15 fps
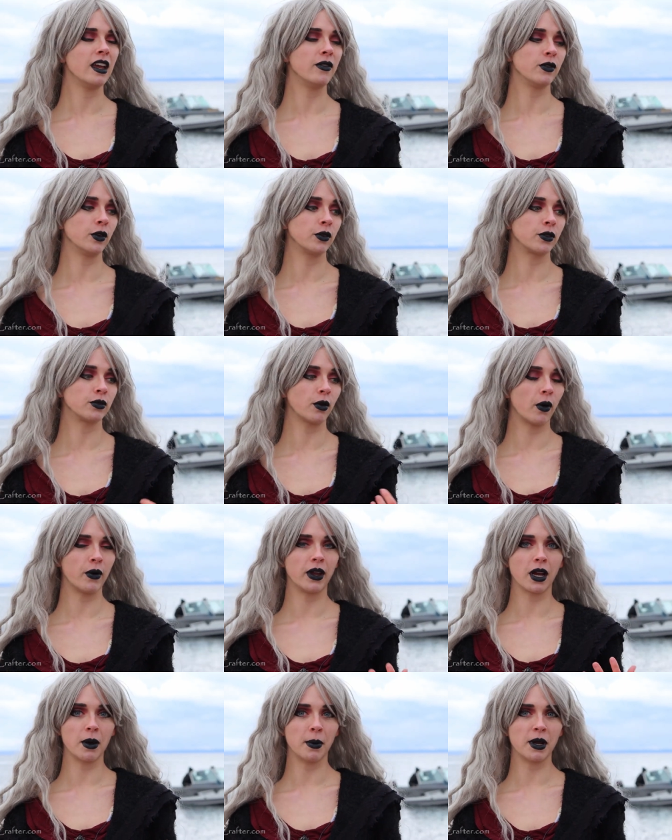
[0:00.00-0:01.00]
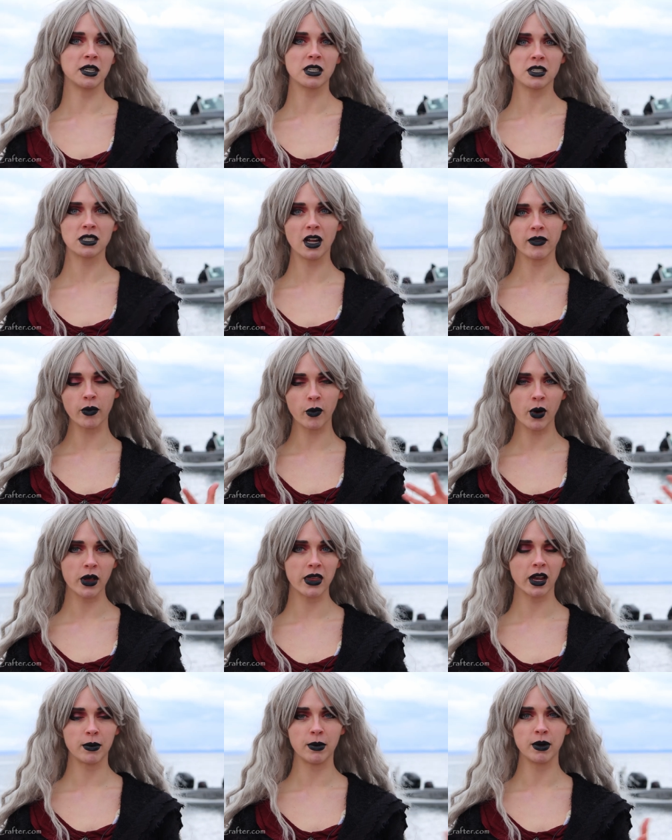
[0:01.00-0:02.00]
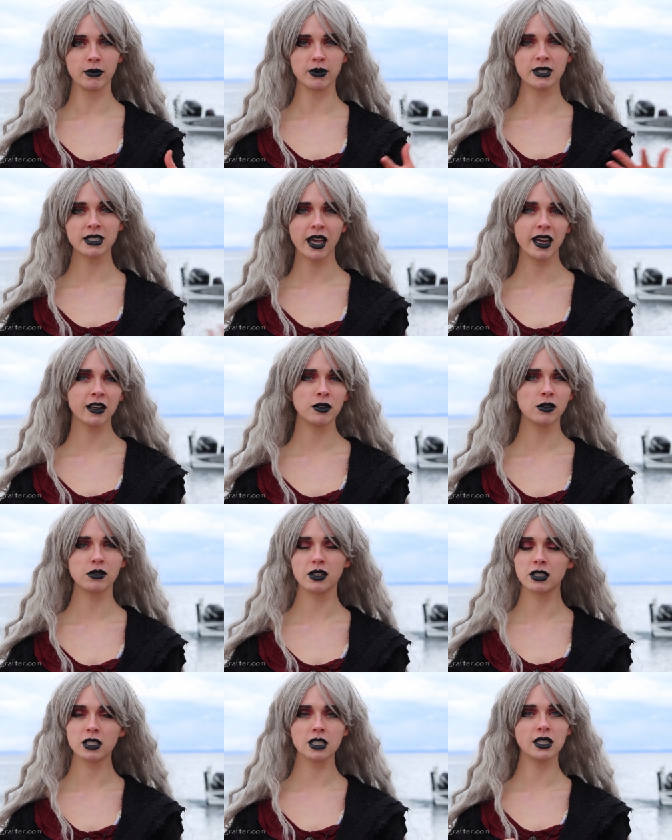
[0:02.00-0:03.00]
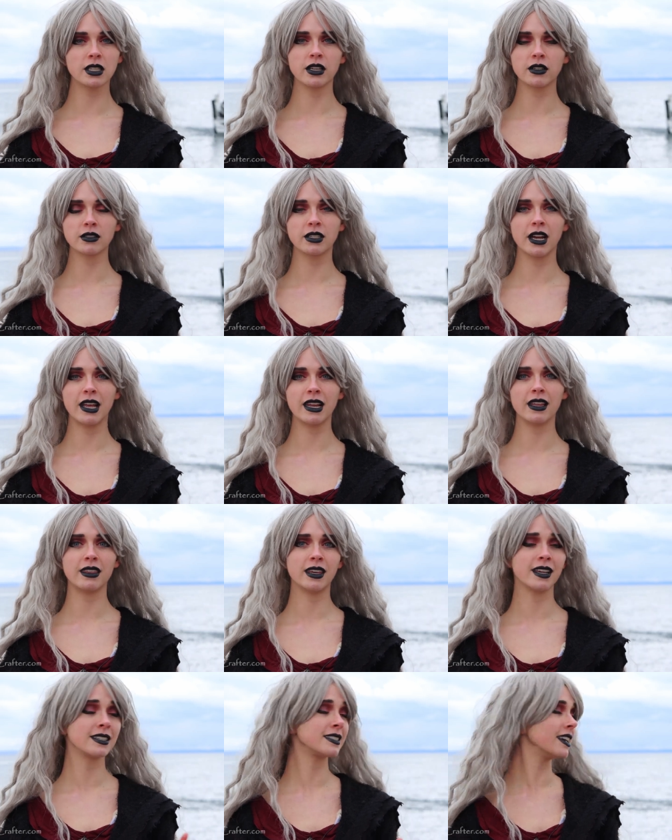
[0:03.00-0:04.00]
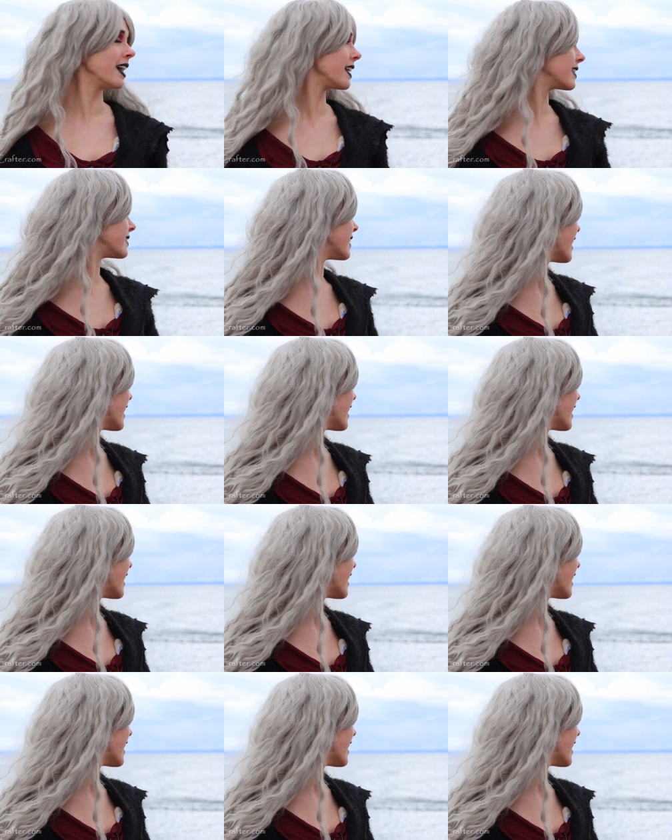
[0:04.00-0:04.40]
If you're throwing a bunch of stuff away that could be recycled, just little tiny things like